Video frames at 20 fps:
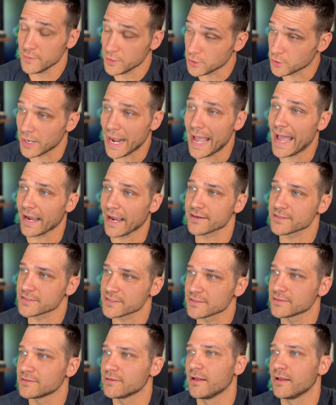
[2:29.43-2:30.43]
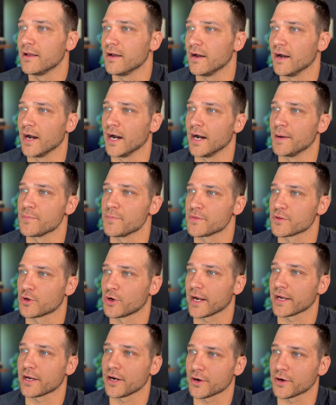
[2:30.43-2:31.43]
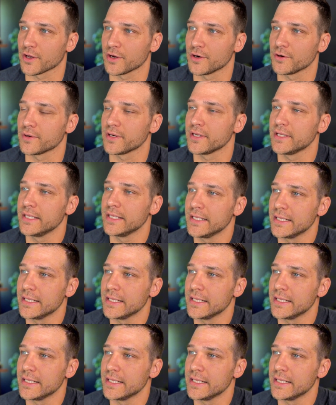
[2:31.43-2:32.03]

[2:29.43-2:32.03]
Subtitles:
or X. Grant Cardone,